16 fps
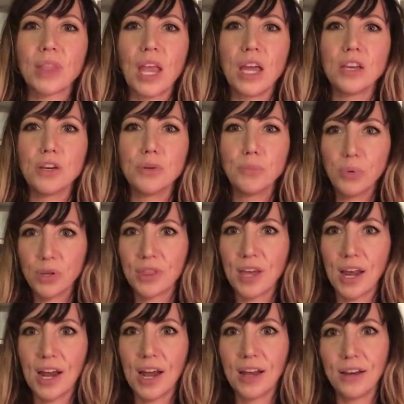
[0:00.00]
and you put
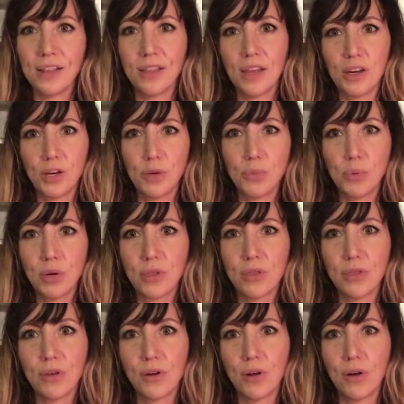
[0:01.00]
that on and then you
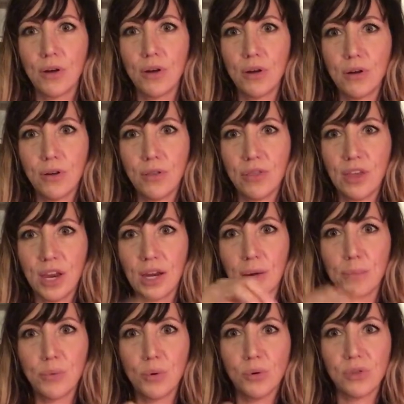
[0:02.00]
put the thing
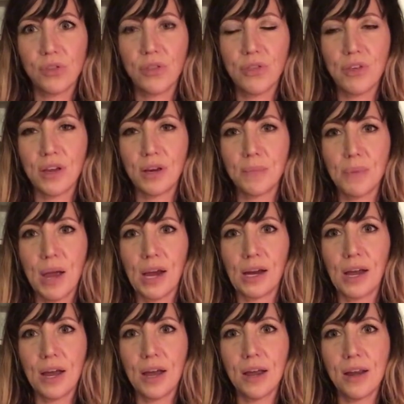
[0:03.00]
and bolt the thing back
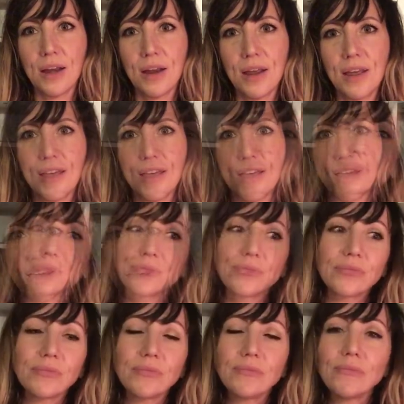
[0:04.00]
on.
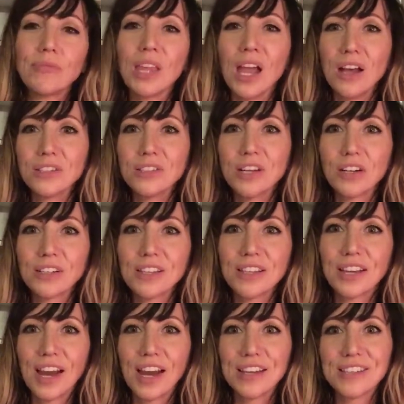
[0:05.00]
I'll talk to
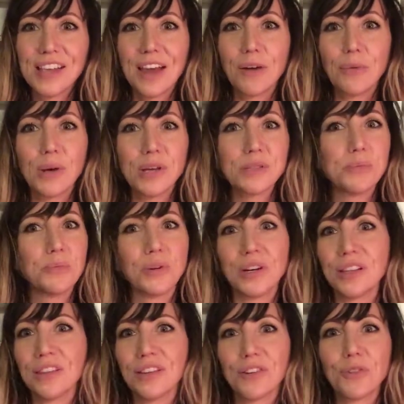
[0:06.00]
the guys at West
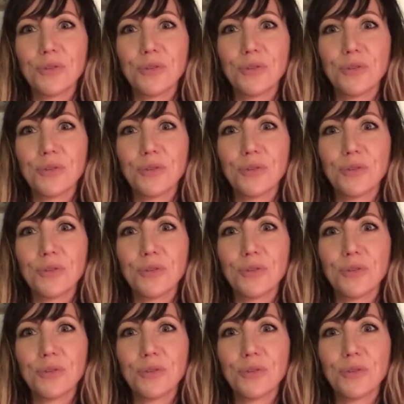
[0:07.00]
Marine. They're